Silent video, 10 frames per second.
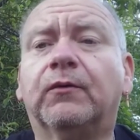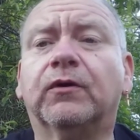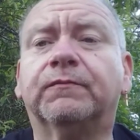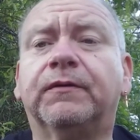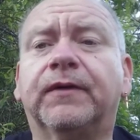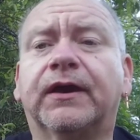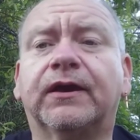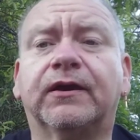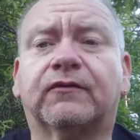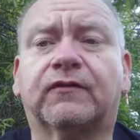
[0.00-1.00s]
will be
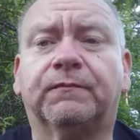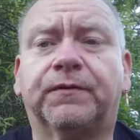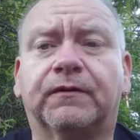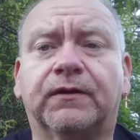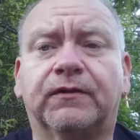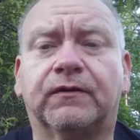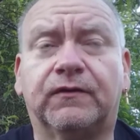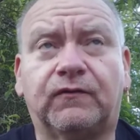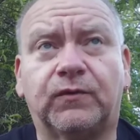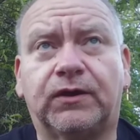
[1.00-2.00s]
making a trip here either
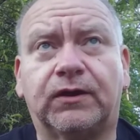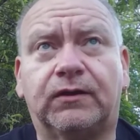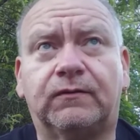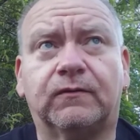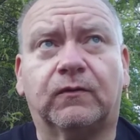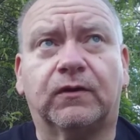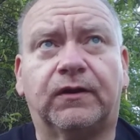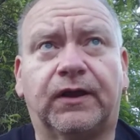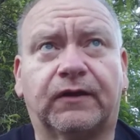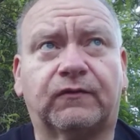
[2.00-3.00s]
this weekend or
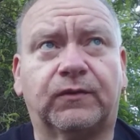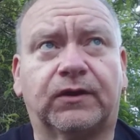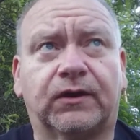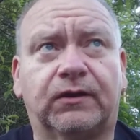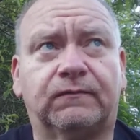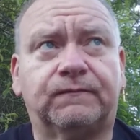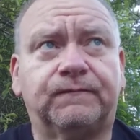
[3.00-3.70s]
next weekend.